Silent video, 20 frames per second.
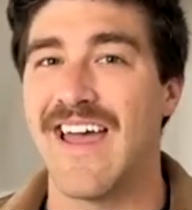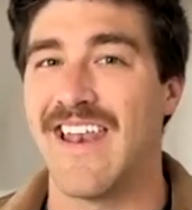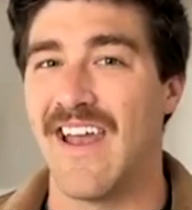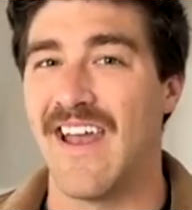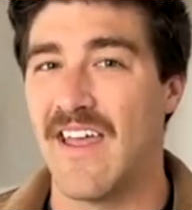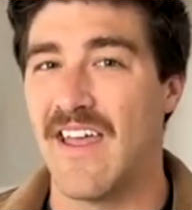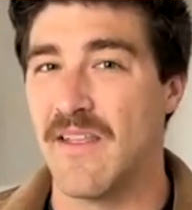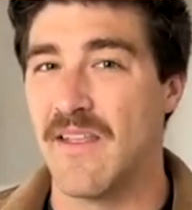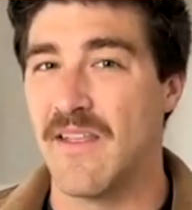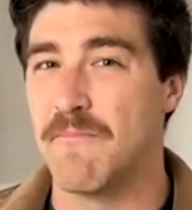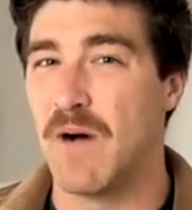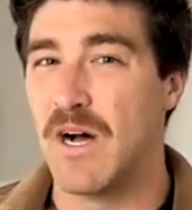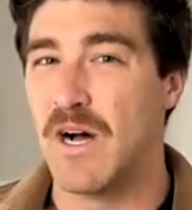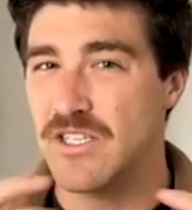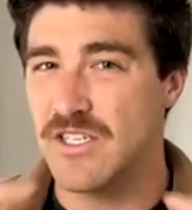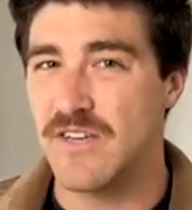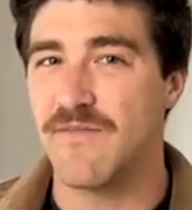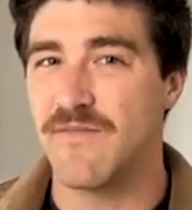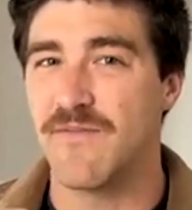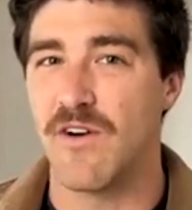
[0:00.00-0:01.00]
and and the
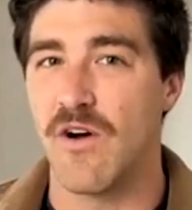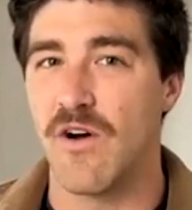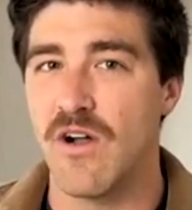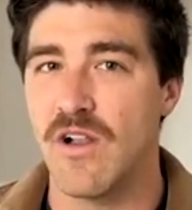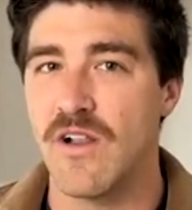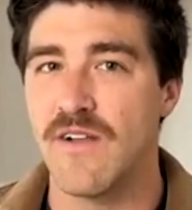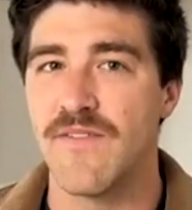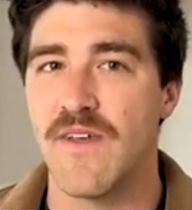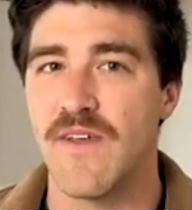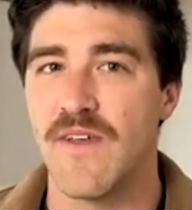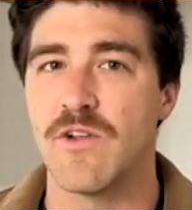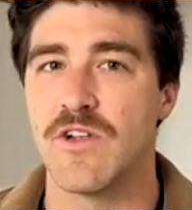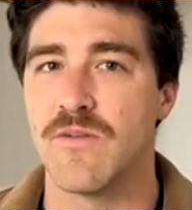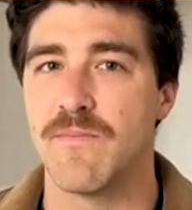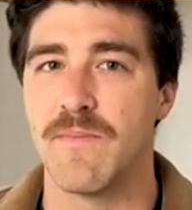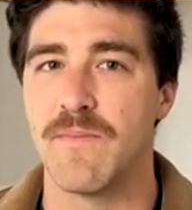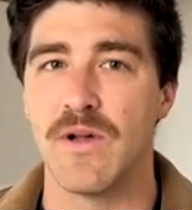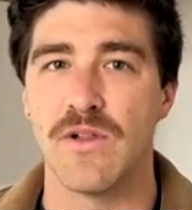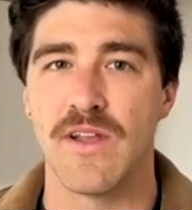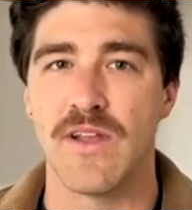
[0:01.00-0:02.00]
budget for all of them when
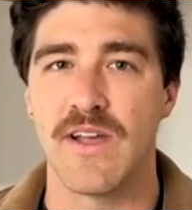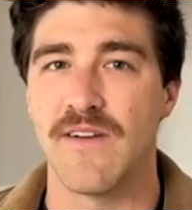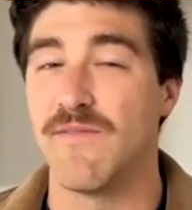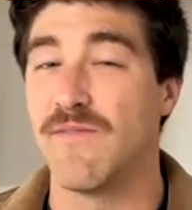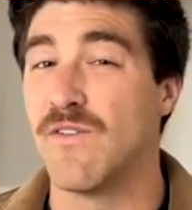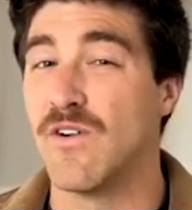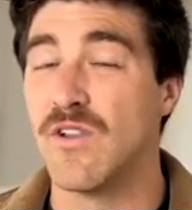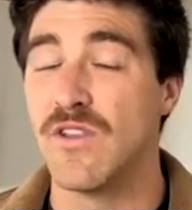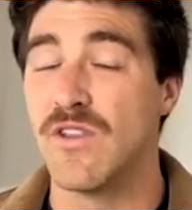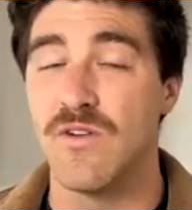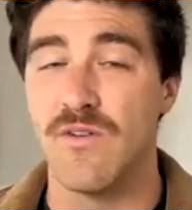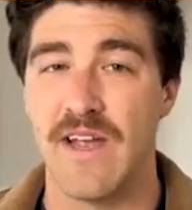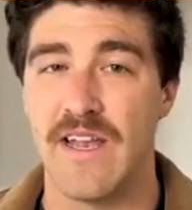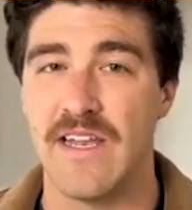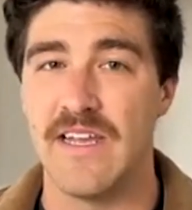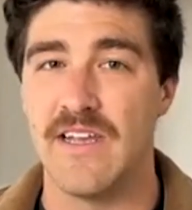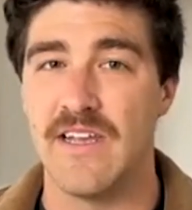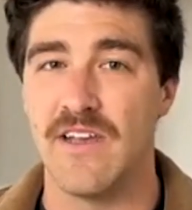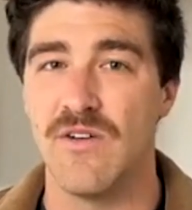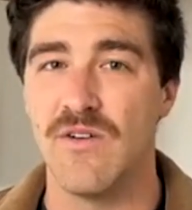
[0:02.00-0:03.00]
you're building a full new
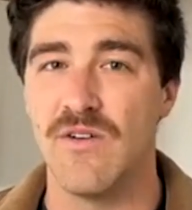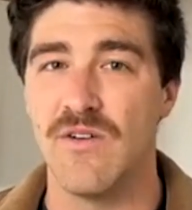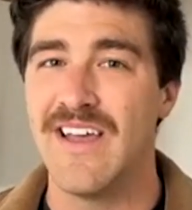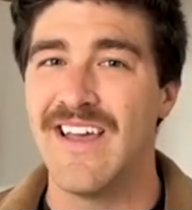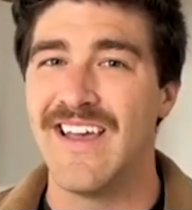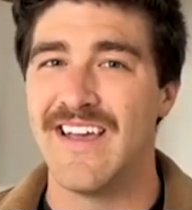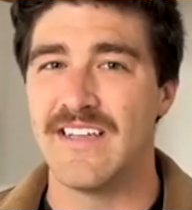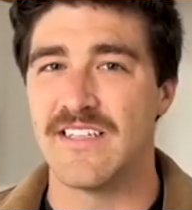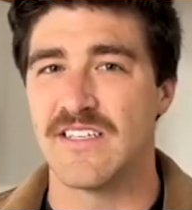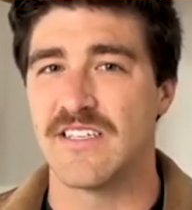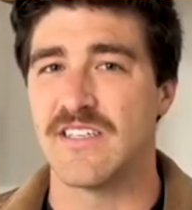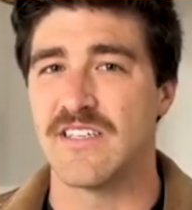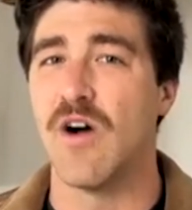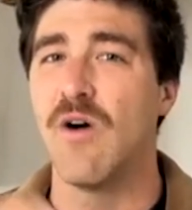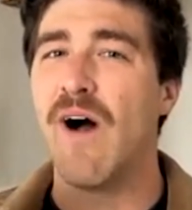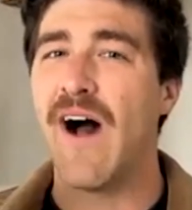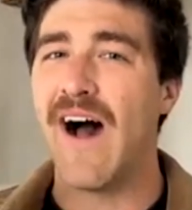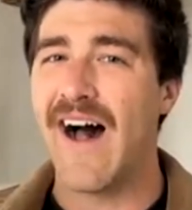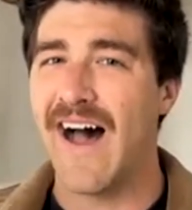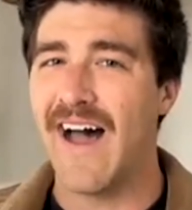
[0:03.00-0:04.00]
adu is
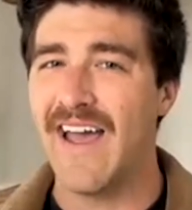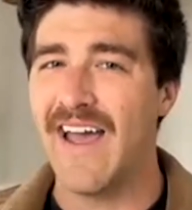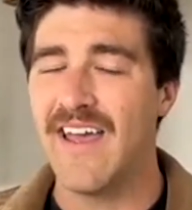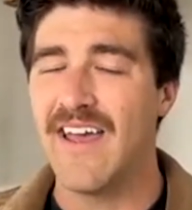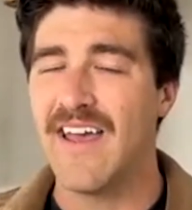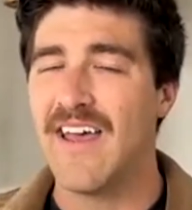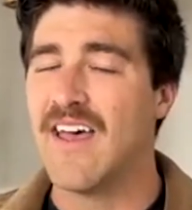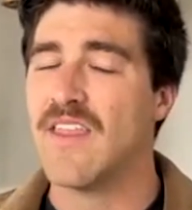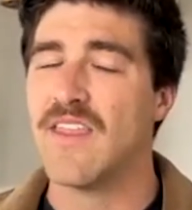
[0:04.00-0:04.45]
so high